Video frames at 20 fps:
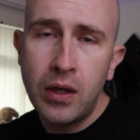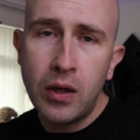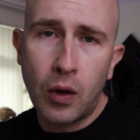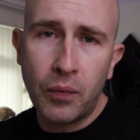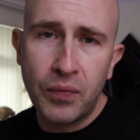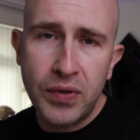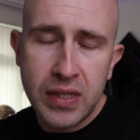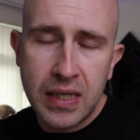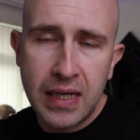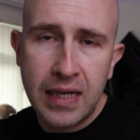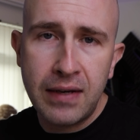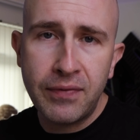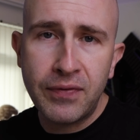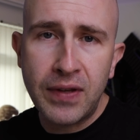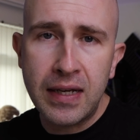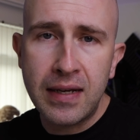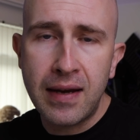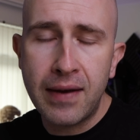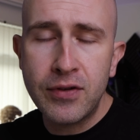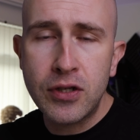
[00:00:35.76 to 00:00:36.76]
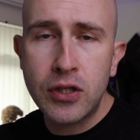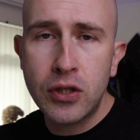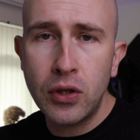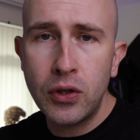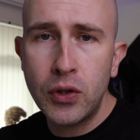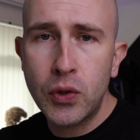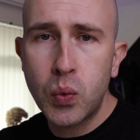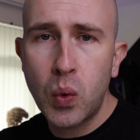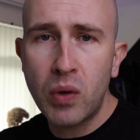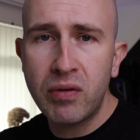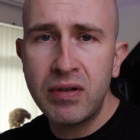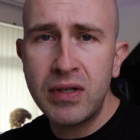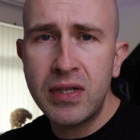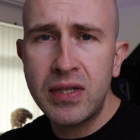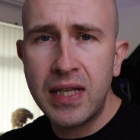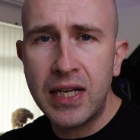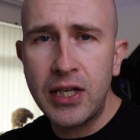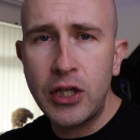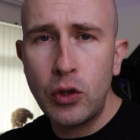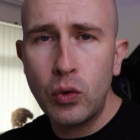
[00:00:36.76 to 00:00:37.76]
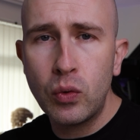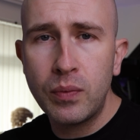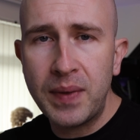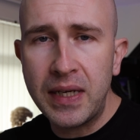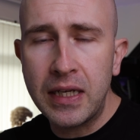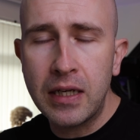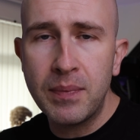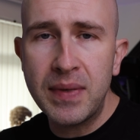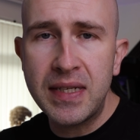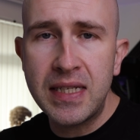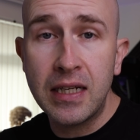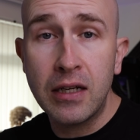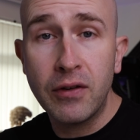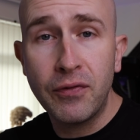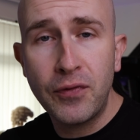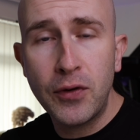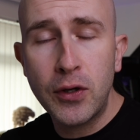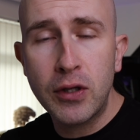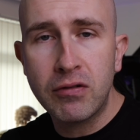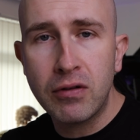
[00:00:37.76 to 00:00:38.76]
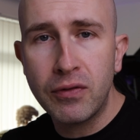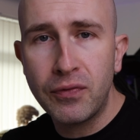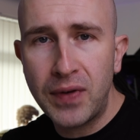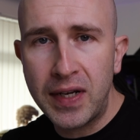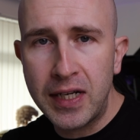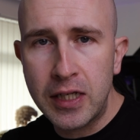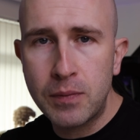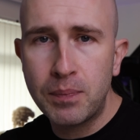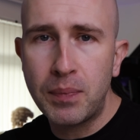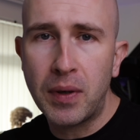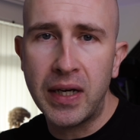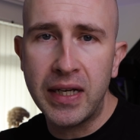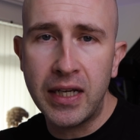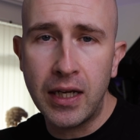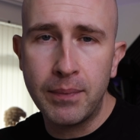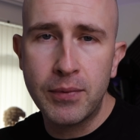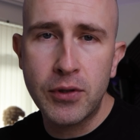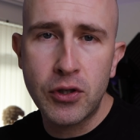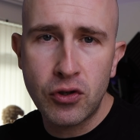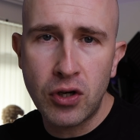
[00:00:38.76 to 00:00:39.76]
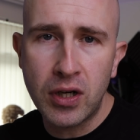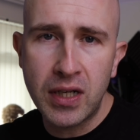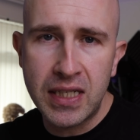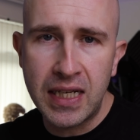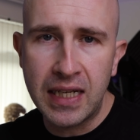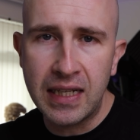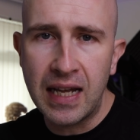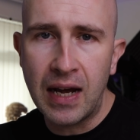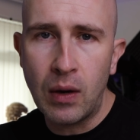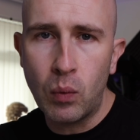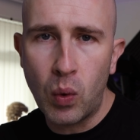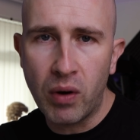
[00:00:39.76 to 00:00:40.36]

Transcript: Obviously, if they have a search warrant, then you would be committing a further offence by obstructing that